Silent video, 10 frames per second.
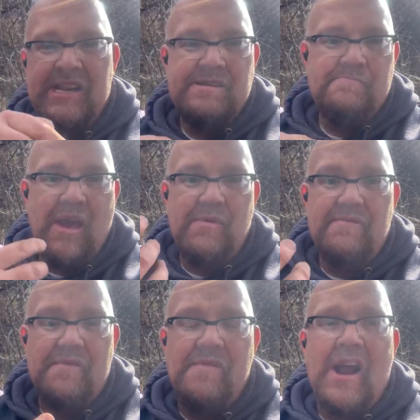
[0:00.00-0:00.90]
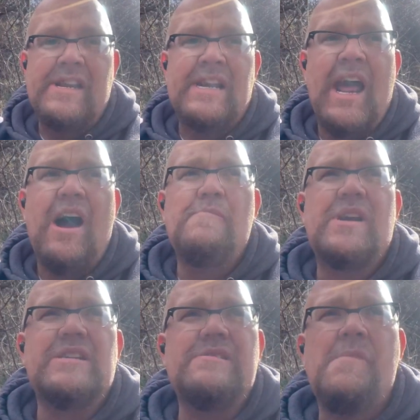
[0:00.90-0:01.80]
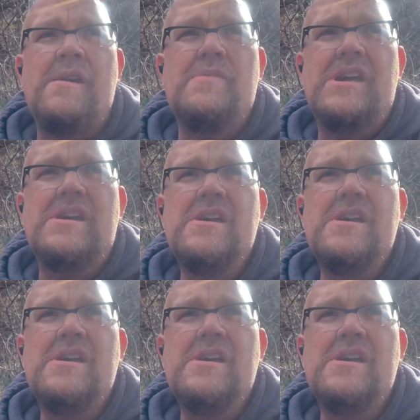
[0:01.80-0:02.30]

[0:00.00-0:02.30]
and maybe even finding it out, because it might be